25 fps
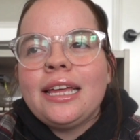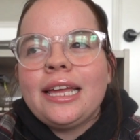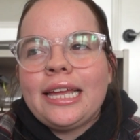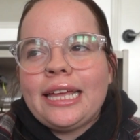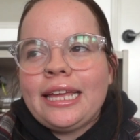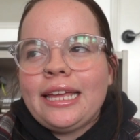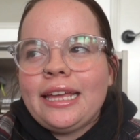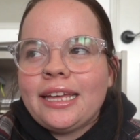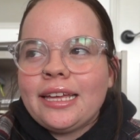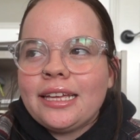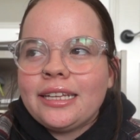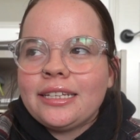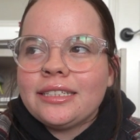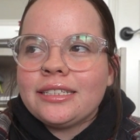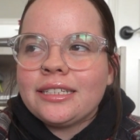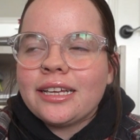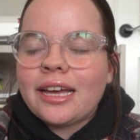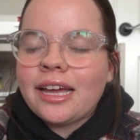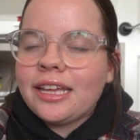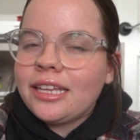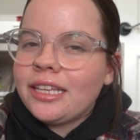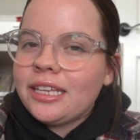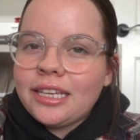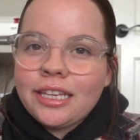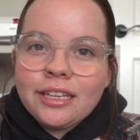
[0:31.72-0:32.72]
and
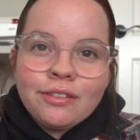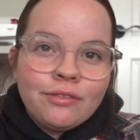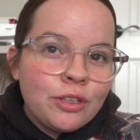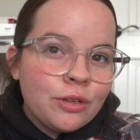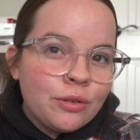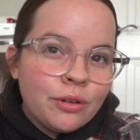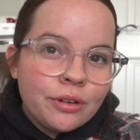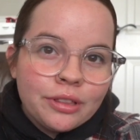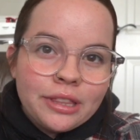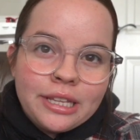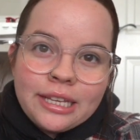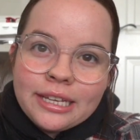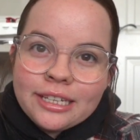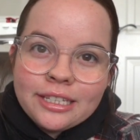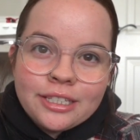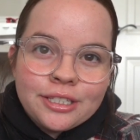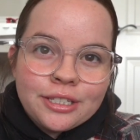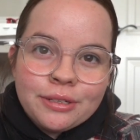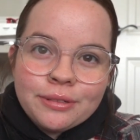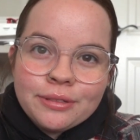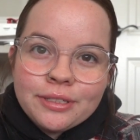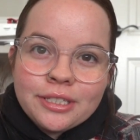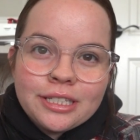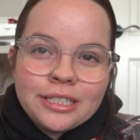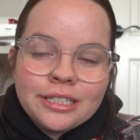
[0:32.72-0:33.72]
I could give you all the
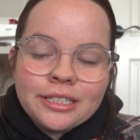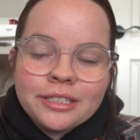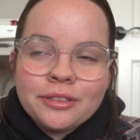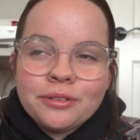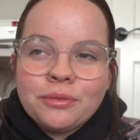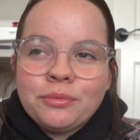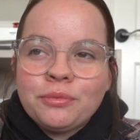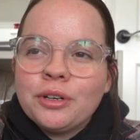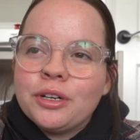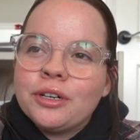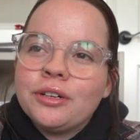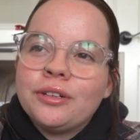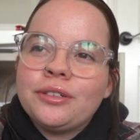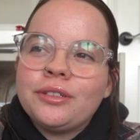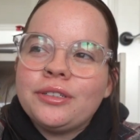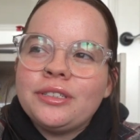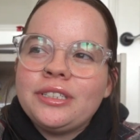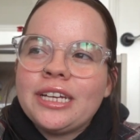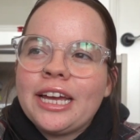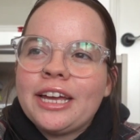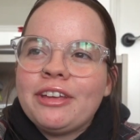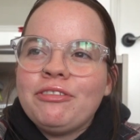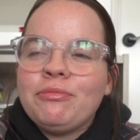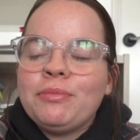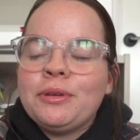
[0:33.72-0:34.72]
excuses in the world.
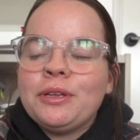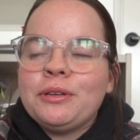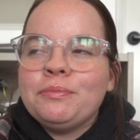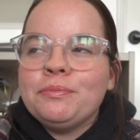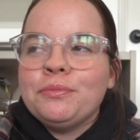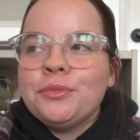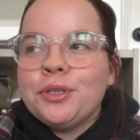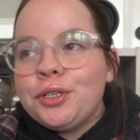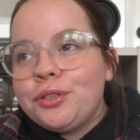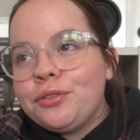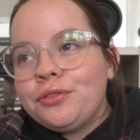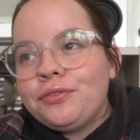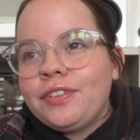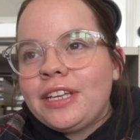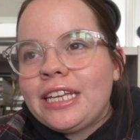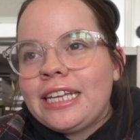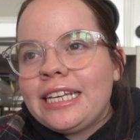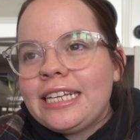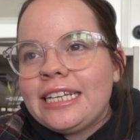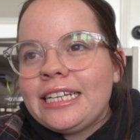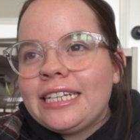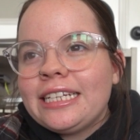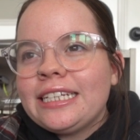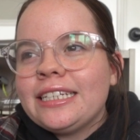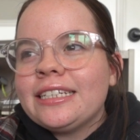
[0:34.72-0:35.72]
I've been
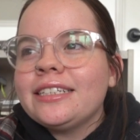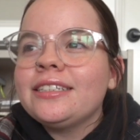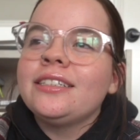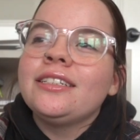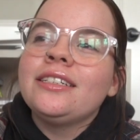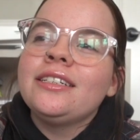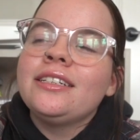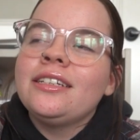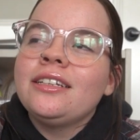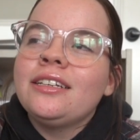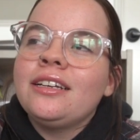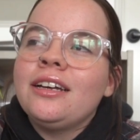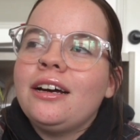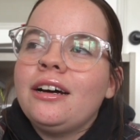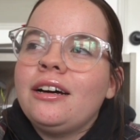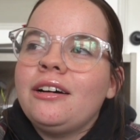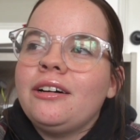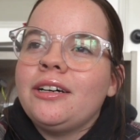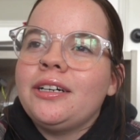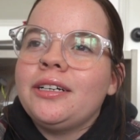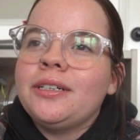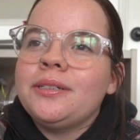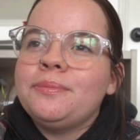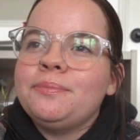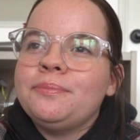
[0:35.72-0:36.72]
moving,
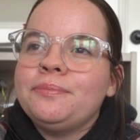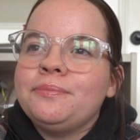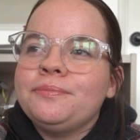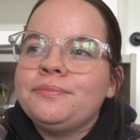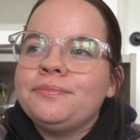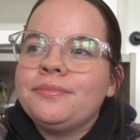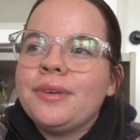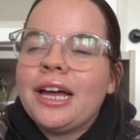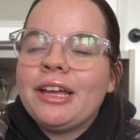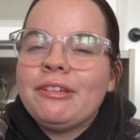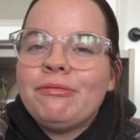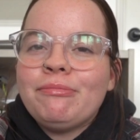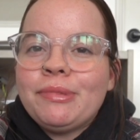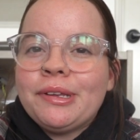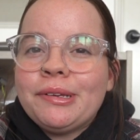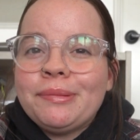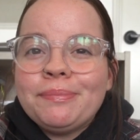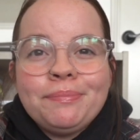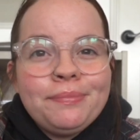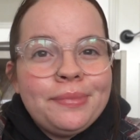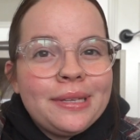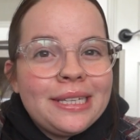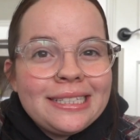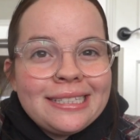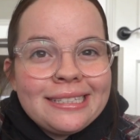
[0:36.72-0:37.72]
I've
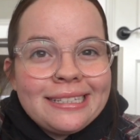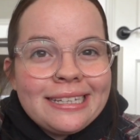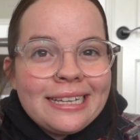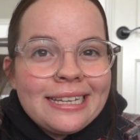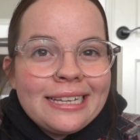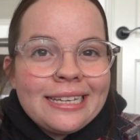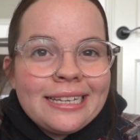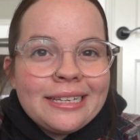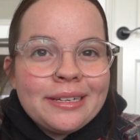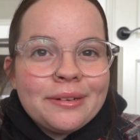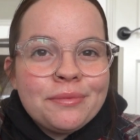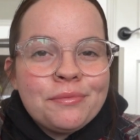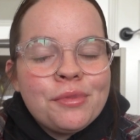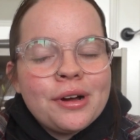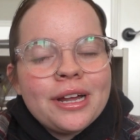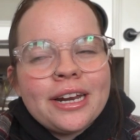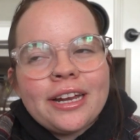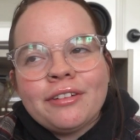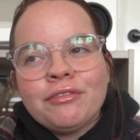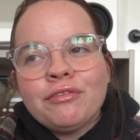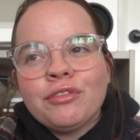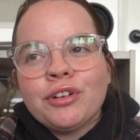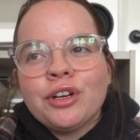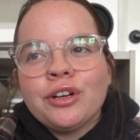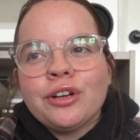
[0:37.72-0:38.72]
been busy,
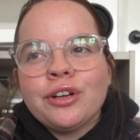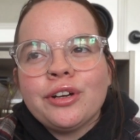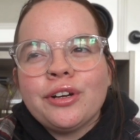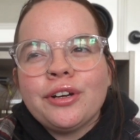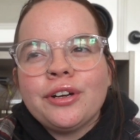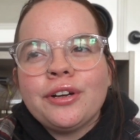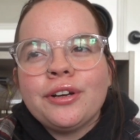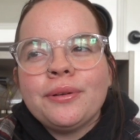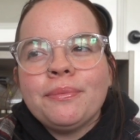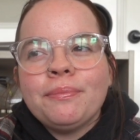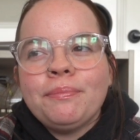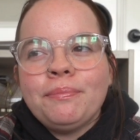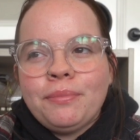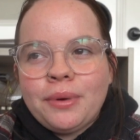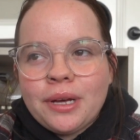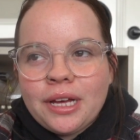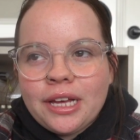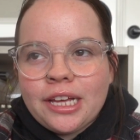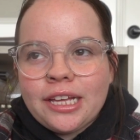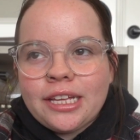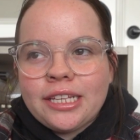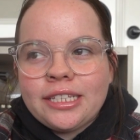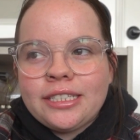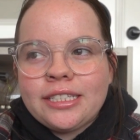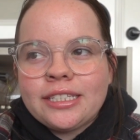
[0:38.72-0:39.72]
whatever,
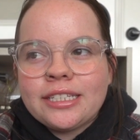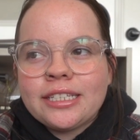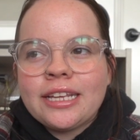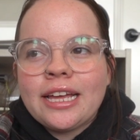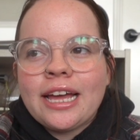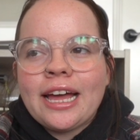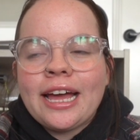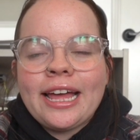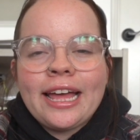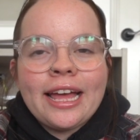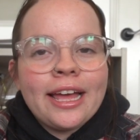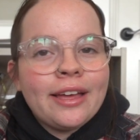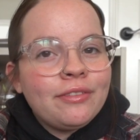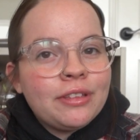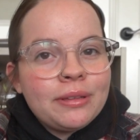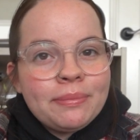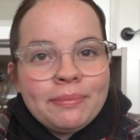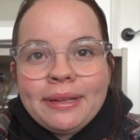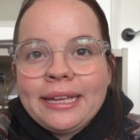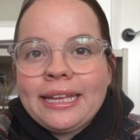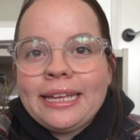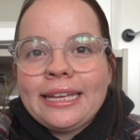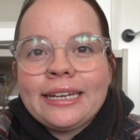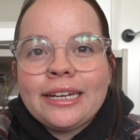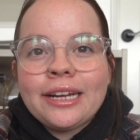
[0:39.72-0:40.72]
but I haven't
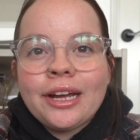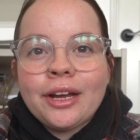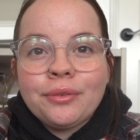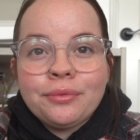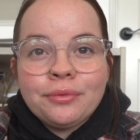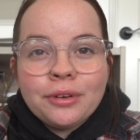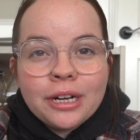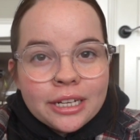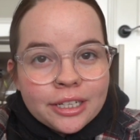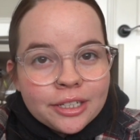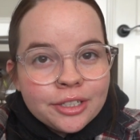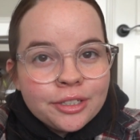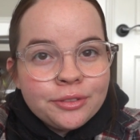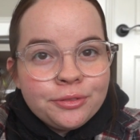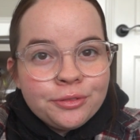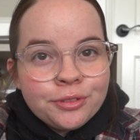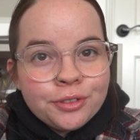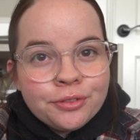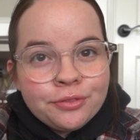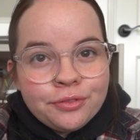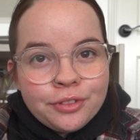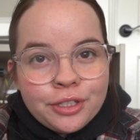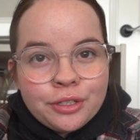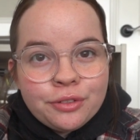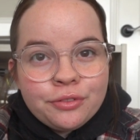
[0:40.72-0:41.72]
made a record
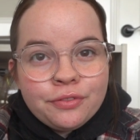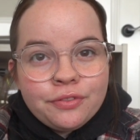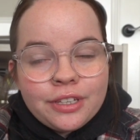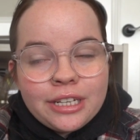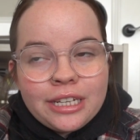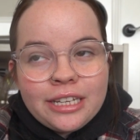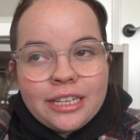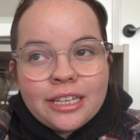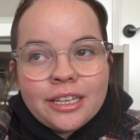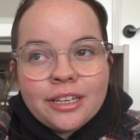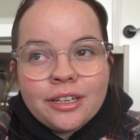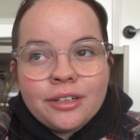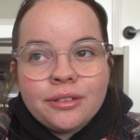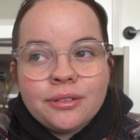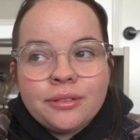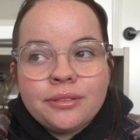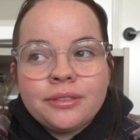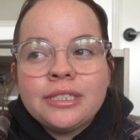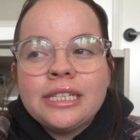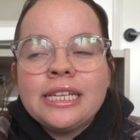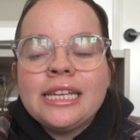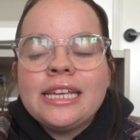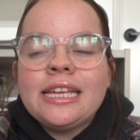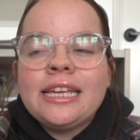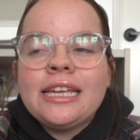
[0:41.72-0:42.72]
review video
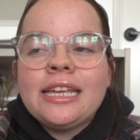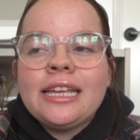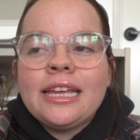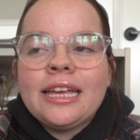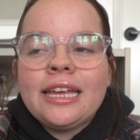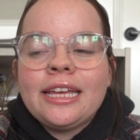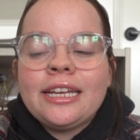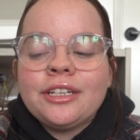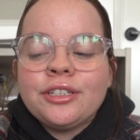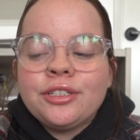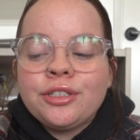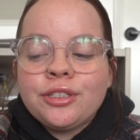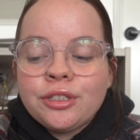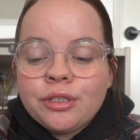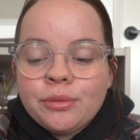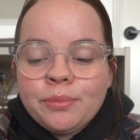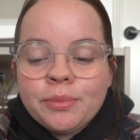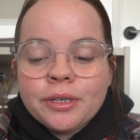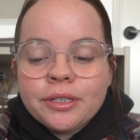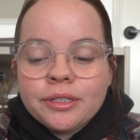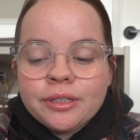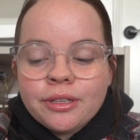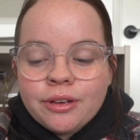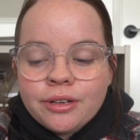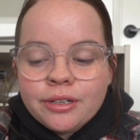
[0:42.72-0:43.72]
in a
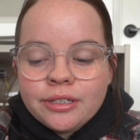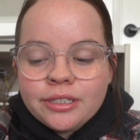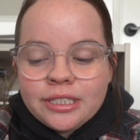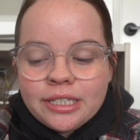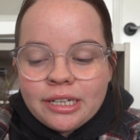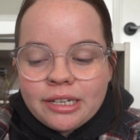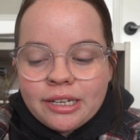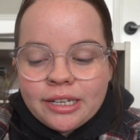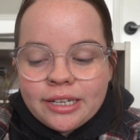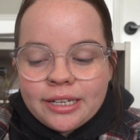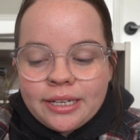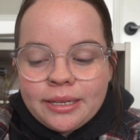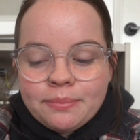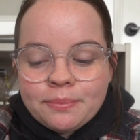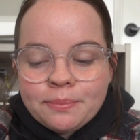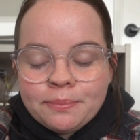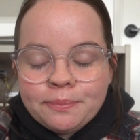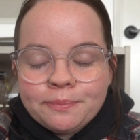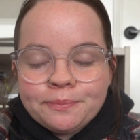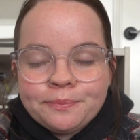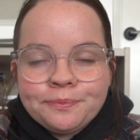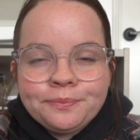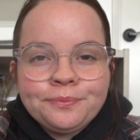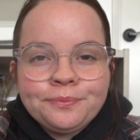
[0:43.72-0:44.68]
super long time,